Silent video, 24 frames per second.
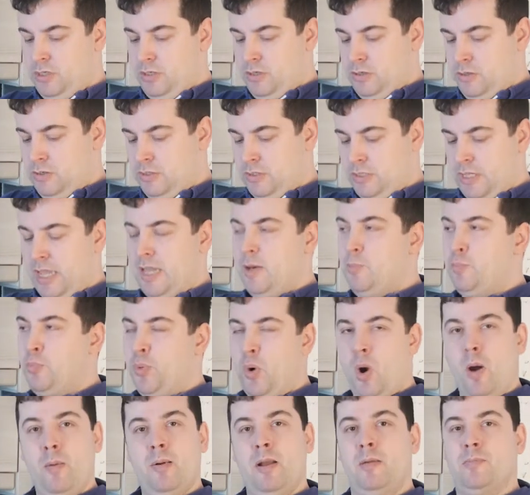skin
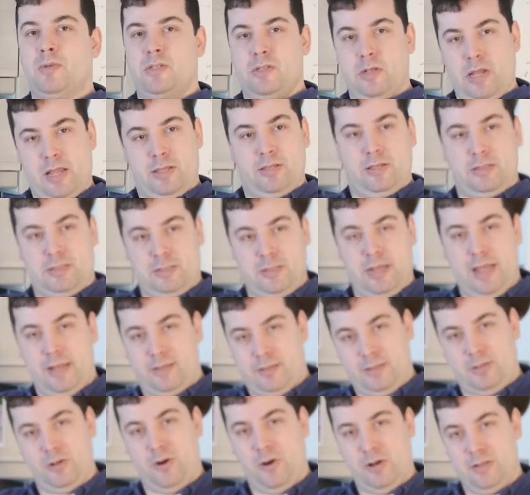problems.
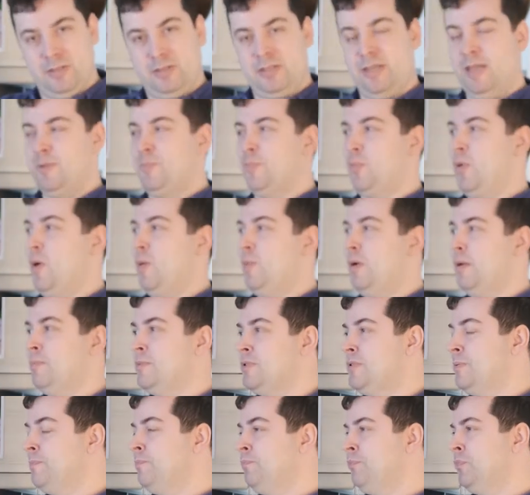Let's call it skin
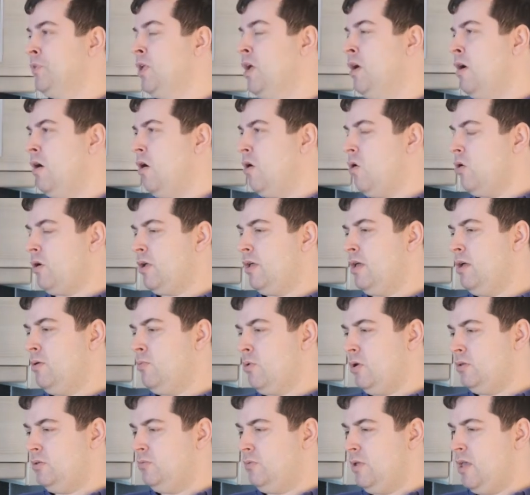problems. Okay,
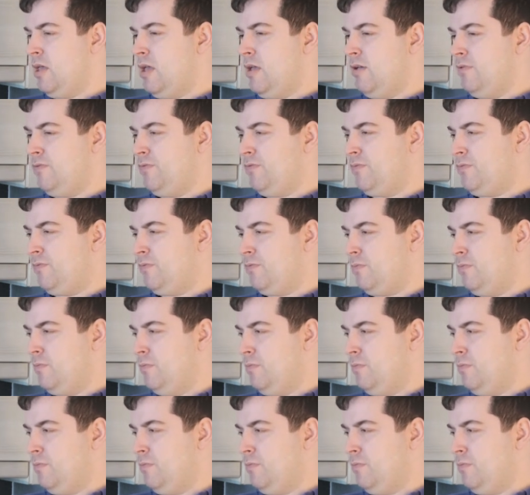what we have